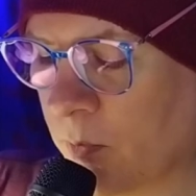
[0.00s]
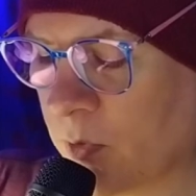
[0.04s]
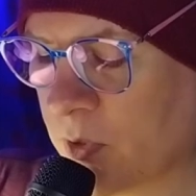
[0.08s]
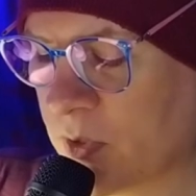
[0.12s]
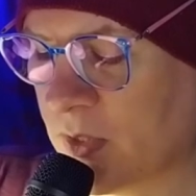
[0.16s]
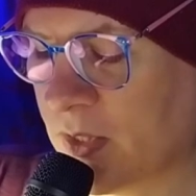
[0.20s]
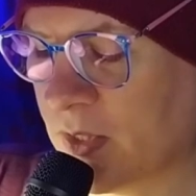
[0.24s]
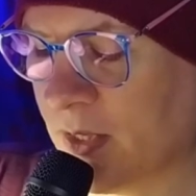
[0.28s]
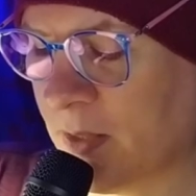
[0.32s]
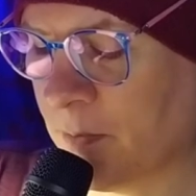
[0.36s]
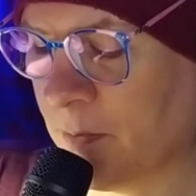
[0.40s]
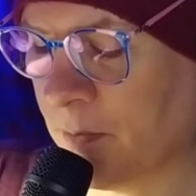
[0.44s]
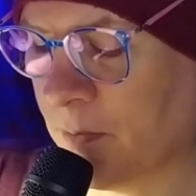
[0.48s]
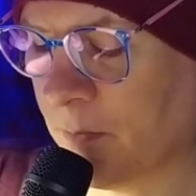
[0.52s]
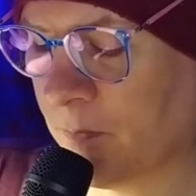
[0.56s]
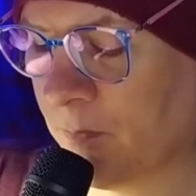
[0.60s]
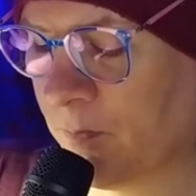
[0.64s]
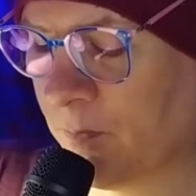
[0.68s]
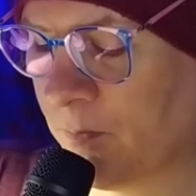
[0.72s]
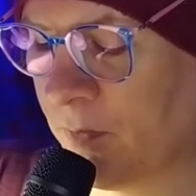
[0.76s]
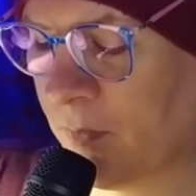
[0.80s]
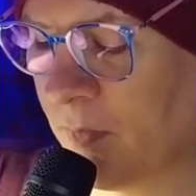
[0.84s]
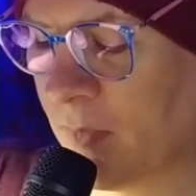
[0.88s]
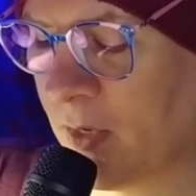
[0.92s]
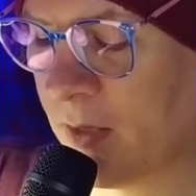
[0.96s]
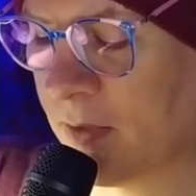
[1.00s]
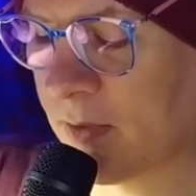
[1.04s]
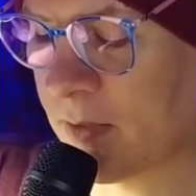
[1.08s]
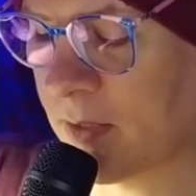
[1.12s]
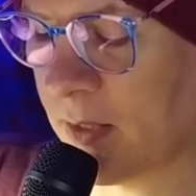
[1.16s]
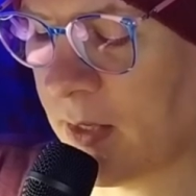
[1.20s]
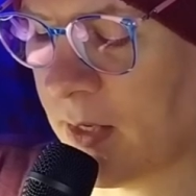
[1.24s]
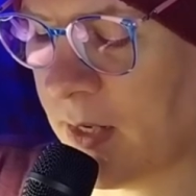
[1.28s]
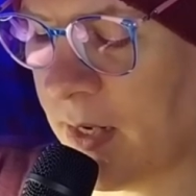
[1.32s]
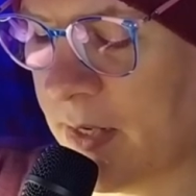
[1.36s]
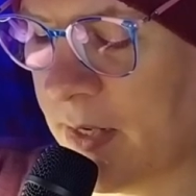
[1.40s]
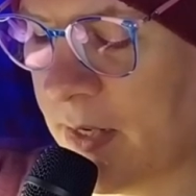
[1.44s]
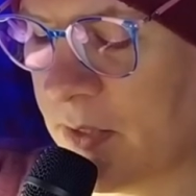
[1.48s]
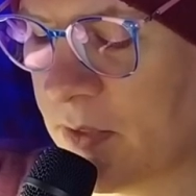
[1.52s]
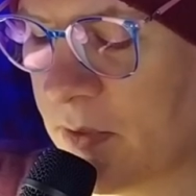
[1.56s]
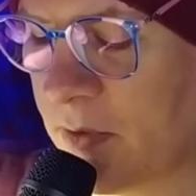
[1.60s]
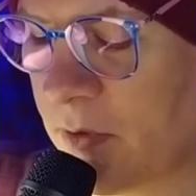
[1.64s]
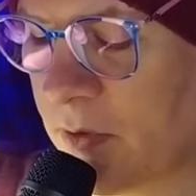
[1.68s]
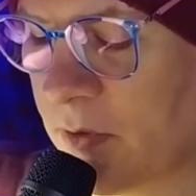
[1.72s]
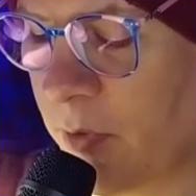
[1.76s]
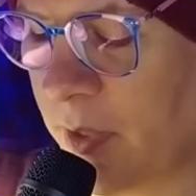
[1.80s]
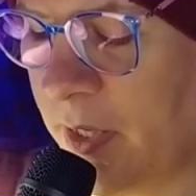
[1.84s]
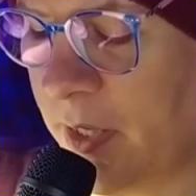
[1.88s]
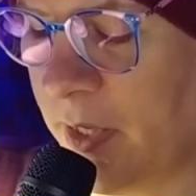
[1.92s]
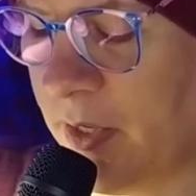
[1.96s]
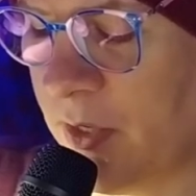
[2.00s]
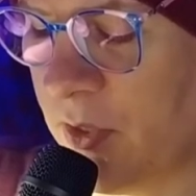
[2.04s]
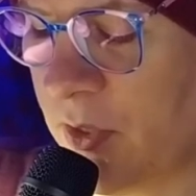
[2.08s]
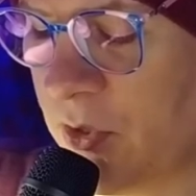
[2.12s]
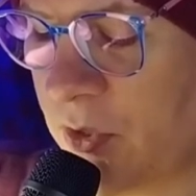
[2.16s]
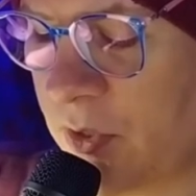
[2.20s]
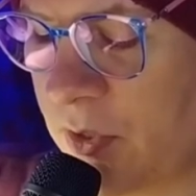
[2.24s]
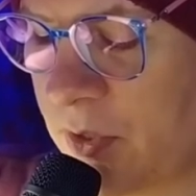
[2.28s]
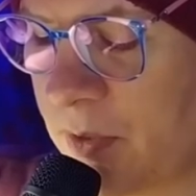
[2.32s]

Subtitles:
dim, the light greenish.